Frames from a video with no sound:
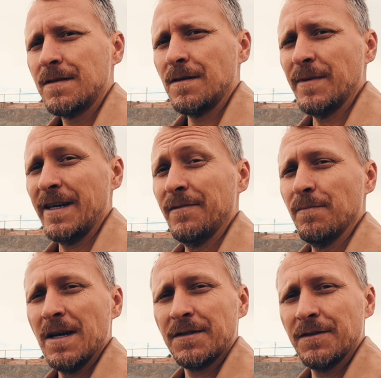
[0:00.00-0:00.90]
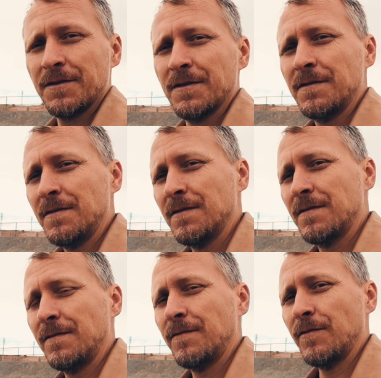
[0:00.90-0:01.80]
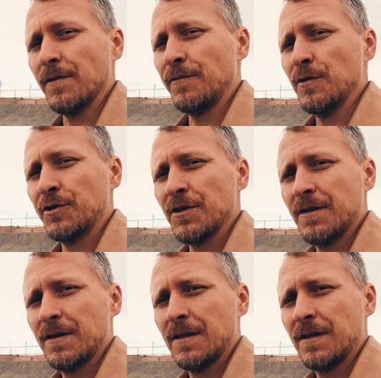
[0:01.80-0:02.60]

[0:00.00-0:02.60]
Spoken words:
some hidden message for the future.